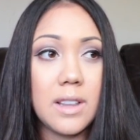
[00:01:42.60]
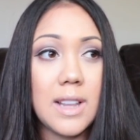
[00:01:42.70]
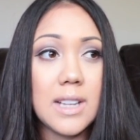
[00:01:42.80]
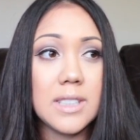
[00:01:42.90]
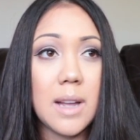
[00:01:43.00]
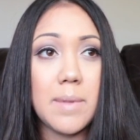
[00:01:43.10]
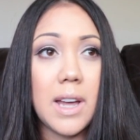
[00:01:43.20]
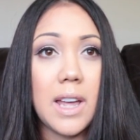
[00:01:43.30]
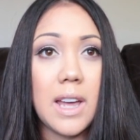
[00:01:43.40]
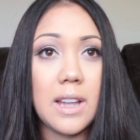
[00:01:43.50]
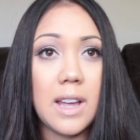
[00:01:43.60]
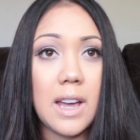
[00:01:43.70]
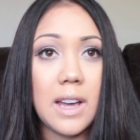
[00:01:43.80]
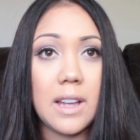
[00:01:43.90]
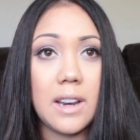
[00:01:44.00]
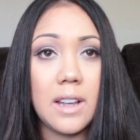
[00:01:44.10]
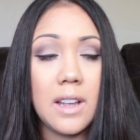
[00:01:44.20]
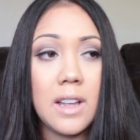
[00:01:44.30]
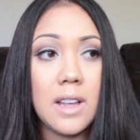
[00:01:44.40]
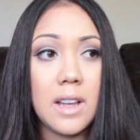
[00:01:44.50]
the last time that I had had
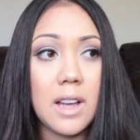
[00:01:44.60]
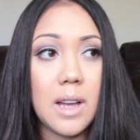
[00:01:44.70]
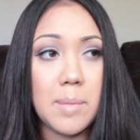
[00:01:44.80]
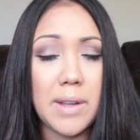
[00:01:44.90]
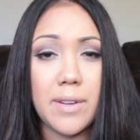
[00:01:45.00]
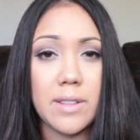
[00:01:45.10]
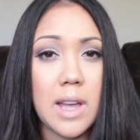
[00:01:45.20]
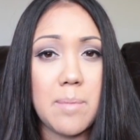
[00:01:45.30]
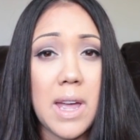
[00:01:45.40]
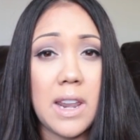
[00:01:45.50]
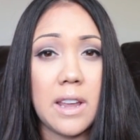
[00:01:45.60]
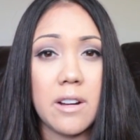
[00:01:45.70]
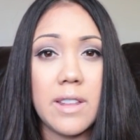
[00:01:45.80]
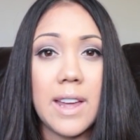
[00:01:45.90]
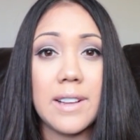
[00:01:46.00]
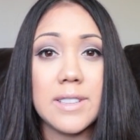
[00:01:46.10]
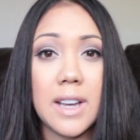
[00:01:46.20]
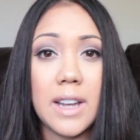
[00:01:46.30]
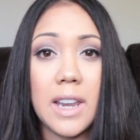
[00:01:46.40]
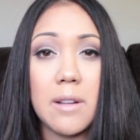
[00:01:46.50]
um, I felt that panic or that
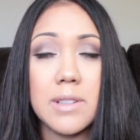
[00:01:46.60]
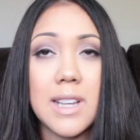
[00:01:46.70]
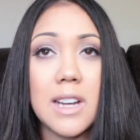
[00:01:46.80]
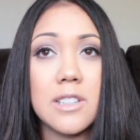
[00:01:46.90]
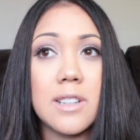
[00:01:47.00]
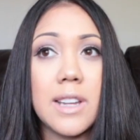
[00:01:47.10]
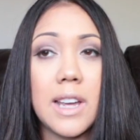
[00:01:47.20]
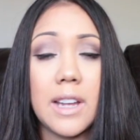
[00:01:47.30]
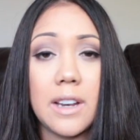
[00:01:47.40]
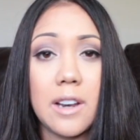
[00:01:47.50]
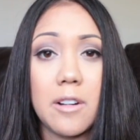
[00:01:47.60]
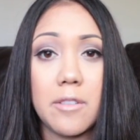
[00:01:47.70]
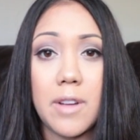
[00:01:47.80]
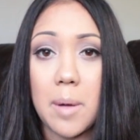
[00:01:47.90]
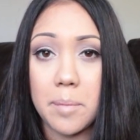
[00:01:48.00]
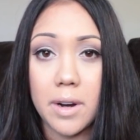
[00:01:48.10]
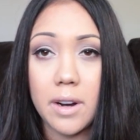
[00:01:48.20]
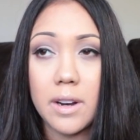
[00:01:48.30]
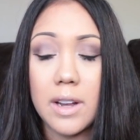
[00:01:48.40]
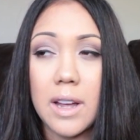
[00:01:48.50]
anxiety was actually in
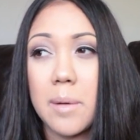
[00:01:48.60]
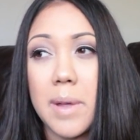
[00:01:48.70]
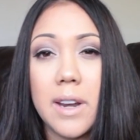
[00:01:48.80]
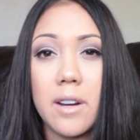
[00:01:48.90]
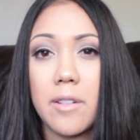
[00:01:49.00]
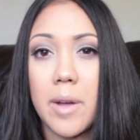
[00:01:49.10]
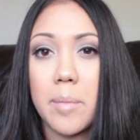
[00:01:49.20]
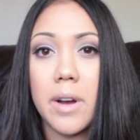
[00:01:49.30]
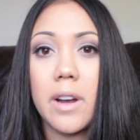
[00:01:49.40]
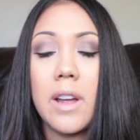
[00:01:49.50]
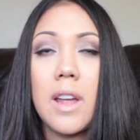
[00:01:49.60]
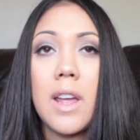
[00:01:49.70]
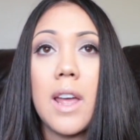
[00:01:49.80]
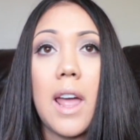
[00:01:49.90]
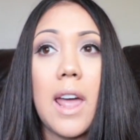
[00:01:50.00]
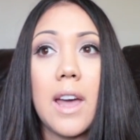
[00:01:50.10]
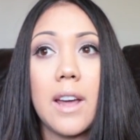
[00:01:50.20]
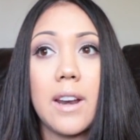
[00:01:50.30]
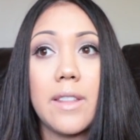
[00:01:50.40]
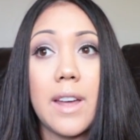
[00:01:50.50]
November, um, end of November.
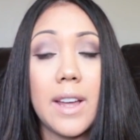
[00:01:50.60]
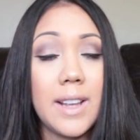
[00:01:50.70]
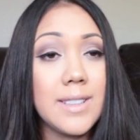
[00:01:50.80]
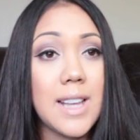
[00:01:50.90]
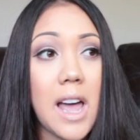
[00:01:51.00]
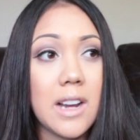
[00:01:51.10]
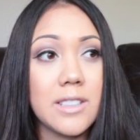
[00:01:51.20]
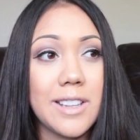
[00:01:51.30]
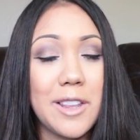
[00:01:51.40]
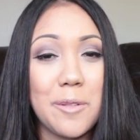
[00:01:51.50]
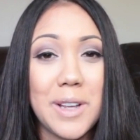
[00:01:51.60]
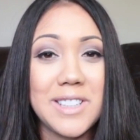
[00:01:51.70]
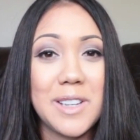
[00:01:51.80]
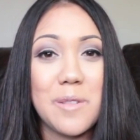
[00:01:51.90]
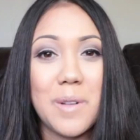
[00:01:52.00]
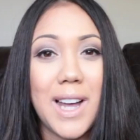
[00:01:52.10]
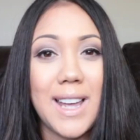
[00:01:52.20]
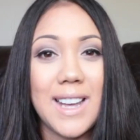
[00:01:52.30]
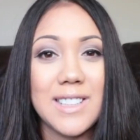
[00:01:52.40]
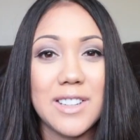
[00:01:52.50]
And that is actually the reason
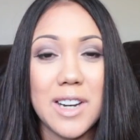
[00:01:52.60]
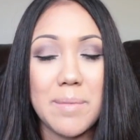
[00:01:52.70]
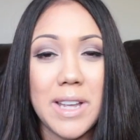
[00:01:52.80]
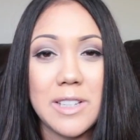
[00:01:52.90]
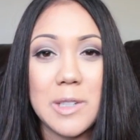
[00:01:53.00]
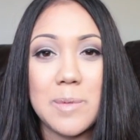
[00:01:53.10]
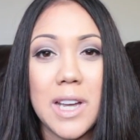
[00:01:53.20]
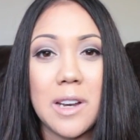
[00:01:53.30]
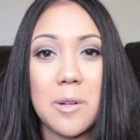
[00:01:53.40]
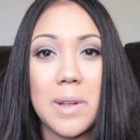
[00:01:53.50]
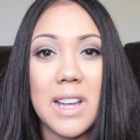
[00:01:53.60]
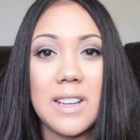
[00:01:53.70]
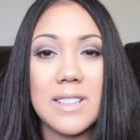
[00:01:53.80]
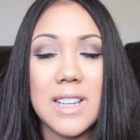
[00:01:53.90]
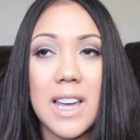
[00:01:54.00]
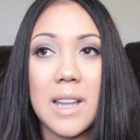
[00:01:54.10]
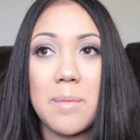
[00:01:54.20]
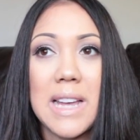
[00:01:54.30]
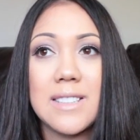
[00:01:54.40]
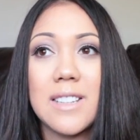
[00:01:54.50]
why I started my YouTube channel because I had
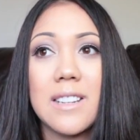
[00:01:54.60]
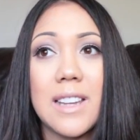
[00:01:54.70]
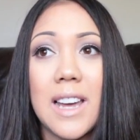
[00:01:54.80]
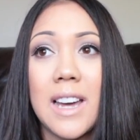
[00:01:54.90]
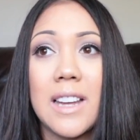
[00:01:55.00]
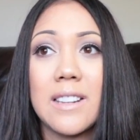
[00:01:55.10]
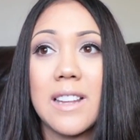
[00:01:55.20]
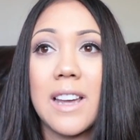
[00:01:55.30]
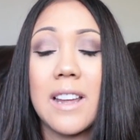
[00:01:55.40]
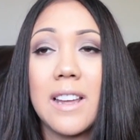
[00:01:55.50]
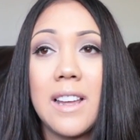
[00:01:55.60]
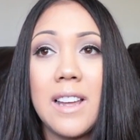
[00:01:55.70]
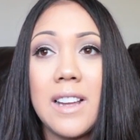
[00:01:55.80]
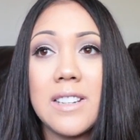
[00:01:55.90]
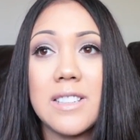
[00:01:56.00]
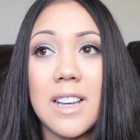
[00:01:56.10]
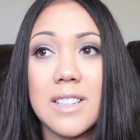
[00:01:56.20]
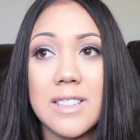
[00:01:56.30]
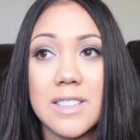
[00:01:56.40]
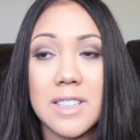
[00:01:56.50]
basically had like
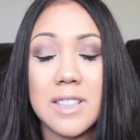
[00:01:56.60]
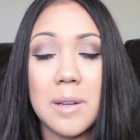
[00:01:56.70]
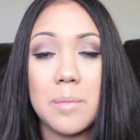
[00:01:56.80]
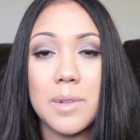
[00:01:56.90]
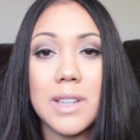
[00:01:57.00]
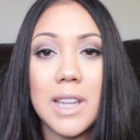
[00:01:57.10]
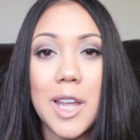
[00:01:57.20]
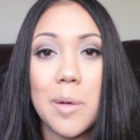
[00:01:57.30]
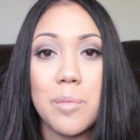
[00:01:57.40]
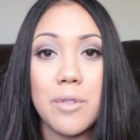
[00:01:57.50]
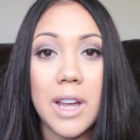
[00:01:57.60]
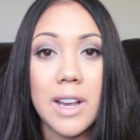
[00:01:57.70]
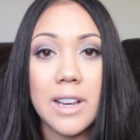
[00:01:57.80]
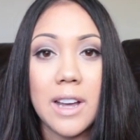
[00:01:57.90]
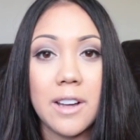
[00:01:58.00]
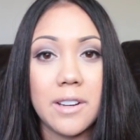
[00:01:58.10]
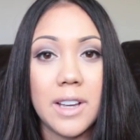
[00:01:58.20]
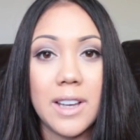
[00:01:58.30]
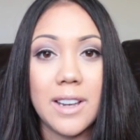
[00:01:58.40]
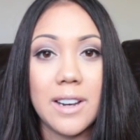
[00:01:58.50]
just this complete breakdown
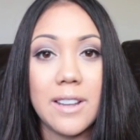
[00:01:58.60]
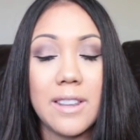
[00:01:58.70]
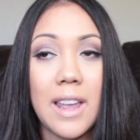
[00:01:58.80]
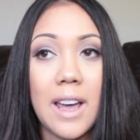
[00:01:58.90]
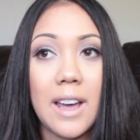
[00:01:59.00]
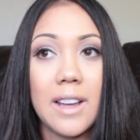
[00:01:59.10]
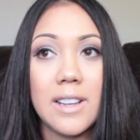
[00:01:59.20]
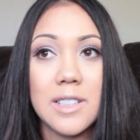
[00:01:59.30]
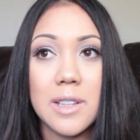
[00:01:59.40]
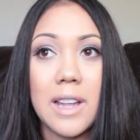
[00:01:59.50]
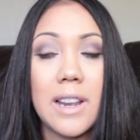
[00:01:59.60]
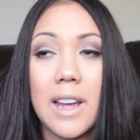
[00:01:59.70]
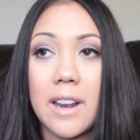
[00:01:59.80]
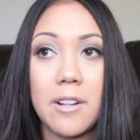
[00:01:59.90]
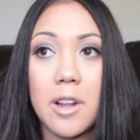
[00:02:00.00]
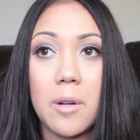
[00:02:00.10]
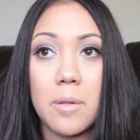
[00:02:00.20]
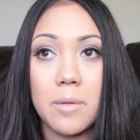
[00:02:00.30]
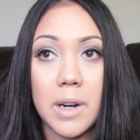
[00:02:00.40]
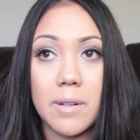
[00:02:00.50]
and that is, and I, I don't
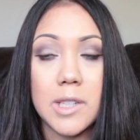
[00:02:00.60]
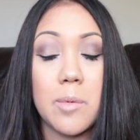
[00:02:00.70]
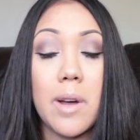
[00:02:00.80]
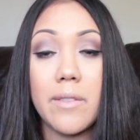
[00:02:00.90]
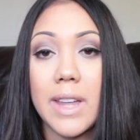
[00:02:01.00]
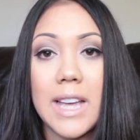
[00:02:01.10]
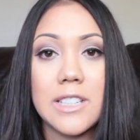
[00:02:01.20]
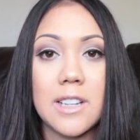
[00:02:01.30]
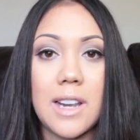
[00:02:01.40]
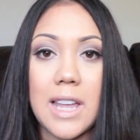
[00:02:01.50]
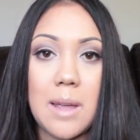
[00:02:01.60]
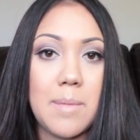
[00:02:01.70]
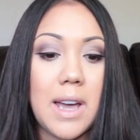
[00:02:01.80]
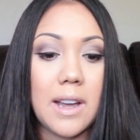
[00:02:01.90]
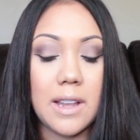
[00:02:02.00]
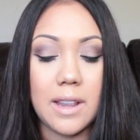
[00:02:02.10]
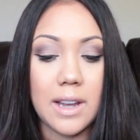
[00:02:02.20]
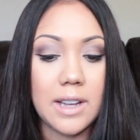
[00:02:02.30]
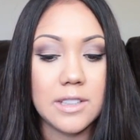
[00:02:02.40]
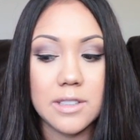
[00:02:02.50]
know what it was. We went on vacation, I came back and like I